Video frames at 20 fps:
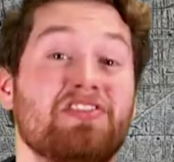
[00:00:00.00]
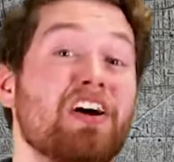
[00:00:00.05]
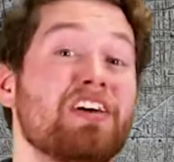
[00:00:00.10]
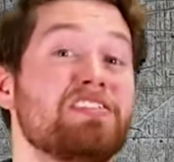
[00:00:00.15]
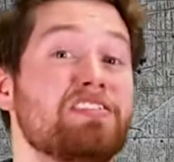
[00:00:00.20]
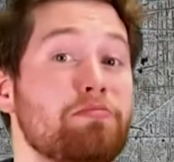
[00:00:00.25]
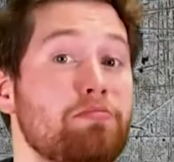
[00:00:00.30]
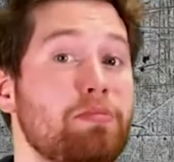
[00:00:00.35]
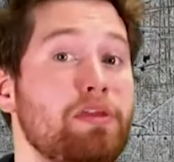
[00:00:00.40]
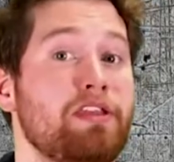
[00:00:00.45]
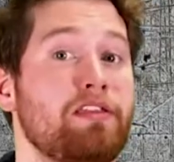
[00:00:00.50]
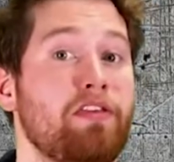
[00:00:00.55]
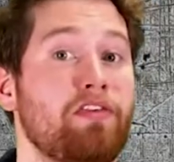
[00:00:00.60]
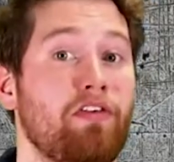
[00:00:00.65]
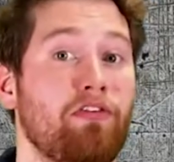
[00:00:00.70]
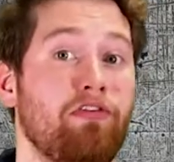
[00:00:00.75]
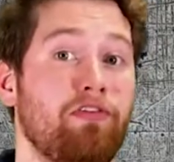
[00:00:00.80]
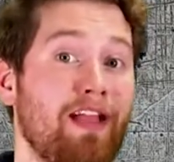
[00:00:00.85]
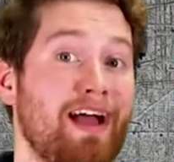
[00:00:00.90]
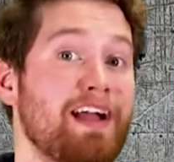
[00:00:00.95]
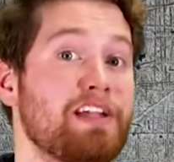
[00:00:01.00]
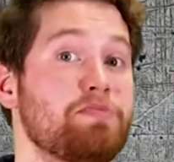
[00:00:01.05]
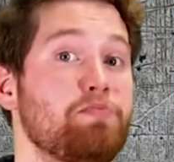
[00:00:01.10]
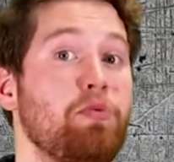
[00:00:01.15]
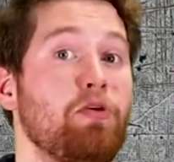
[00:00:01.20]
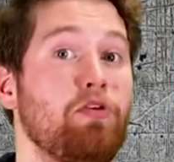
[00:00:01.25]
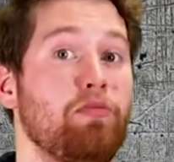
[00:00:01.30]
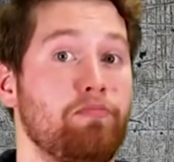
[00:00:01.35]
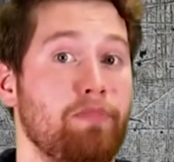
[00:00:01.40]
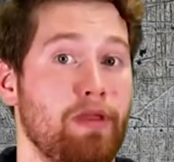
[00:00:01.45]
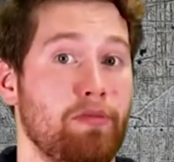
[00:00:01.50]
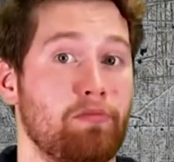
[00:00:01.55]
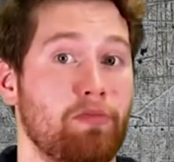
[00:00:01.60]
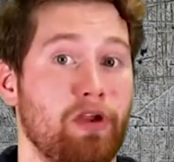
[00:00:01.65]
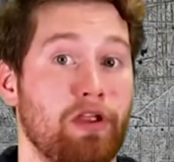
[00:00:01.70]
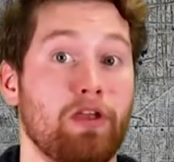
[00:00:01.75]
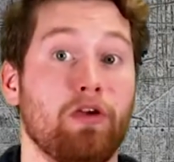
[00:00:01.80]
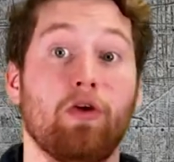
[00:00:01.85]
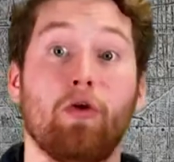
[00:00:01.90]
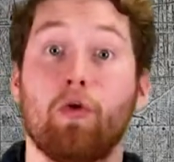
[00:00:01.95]
doesn't mean that the flashbulb
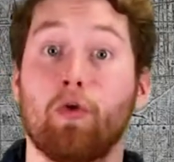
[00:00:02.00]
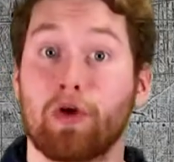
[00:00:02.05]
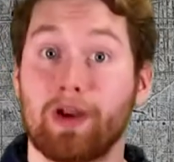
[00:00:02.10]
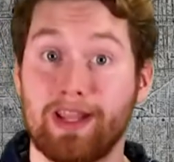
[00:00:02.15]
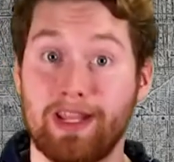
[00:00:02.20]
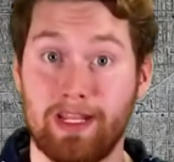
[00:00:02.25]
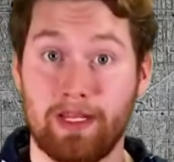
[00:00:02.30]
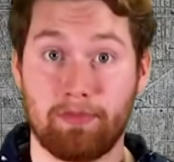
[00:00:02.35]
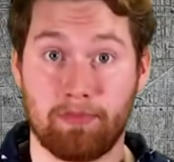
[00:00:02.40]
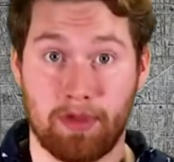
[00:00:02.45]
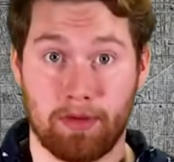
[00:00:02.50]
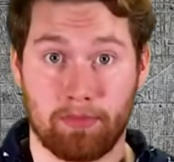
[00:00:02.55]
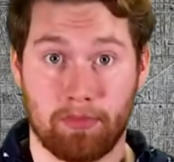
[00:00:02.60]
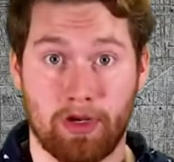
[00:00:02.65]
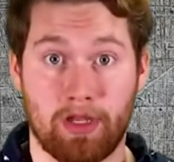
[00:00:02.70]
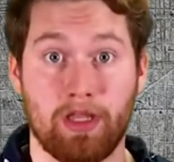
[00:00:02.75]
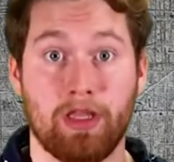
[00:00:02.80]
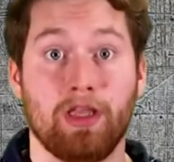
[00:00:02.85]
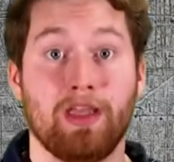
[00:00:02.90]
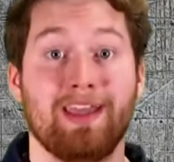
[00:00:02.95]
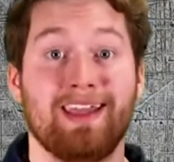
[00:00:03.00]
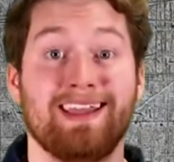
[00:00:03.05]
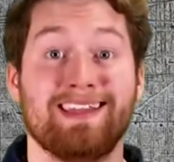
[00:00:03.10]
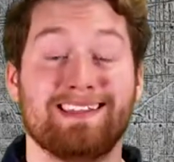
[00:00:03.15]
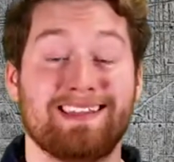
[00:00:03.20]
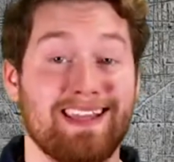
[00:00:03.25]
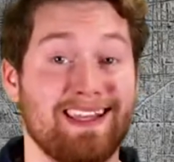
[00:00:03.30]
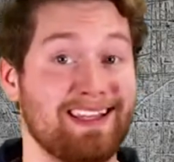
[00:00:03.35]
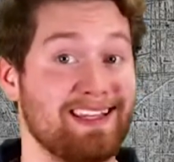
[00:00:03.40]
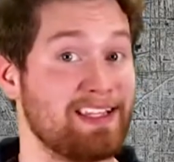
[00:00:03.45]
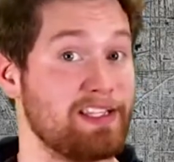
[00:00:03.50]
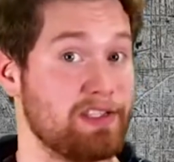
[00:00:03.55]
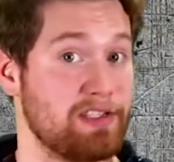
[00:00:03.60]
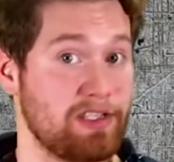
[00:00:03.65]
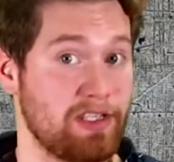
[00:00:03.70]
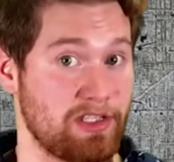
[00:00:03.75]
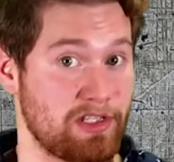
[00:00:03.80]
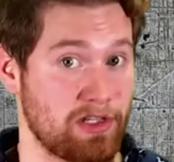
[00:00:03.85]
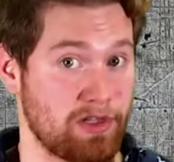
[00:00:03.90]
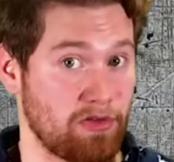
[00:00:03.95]
memory, or any memory, is
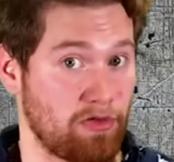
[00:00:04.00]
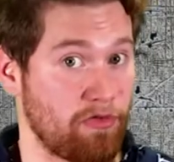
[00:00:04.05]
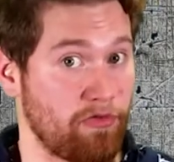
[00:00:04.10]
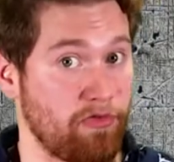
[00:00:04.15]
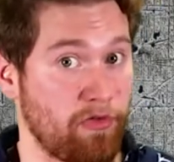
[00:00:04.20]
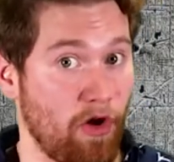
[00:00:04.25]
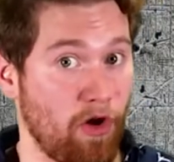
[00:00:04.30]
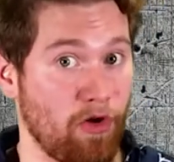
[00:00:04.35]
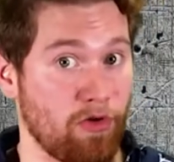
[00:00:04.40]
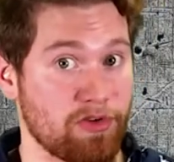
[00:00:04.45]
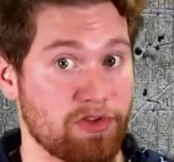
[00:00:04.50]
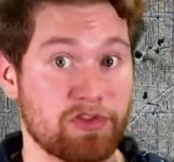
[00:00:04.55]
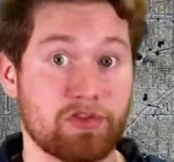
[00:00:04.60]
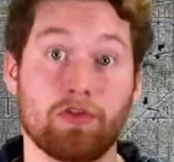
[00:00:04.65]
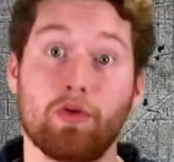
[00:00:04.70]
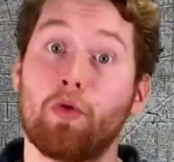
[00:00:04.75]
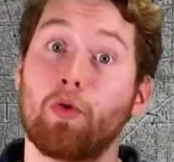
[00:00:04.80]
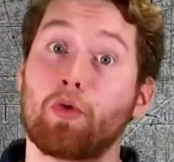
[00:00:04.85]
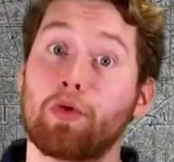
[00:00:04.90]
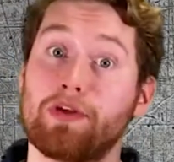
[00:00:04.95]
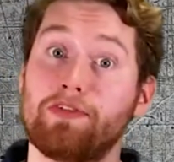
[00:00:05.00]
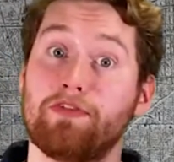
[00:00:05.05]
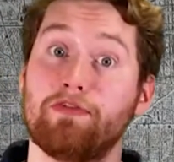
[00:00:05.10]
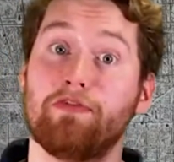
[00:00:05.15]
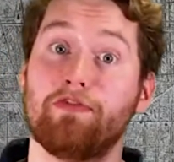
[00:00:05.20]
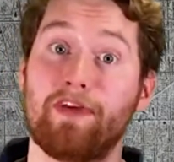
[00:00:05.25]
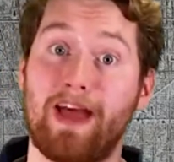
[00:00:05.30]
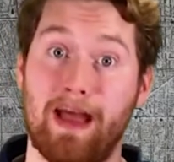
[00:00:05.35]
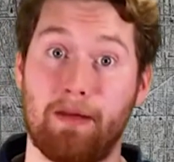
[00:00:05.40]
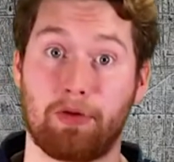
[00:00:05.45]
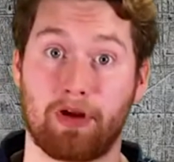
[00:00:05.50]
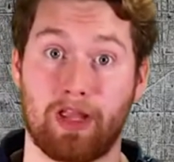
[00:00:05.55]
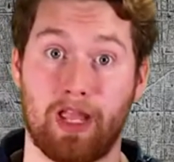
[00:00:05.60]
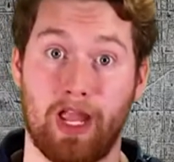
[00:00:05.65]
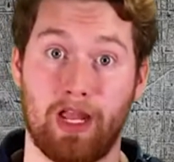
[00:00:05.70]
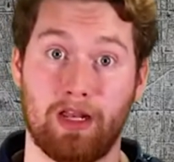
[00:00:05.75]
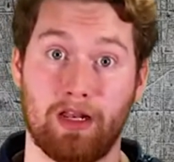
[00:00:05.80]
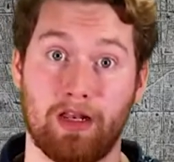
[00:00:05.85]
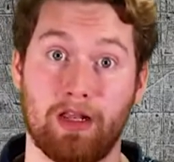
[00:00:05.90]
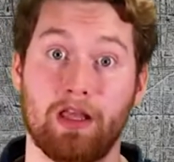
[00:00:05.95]
inconsistent or false or even
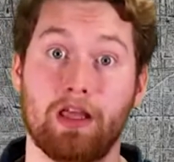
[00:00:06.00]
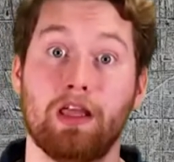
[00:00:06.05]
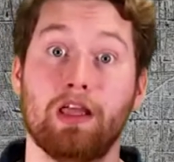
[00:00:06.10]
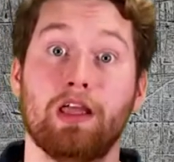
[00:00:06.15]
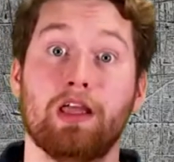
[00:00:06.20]
fabricated.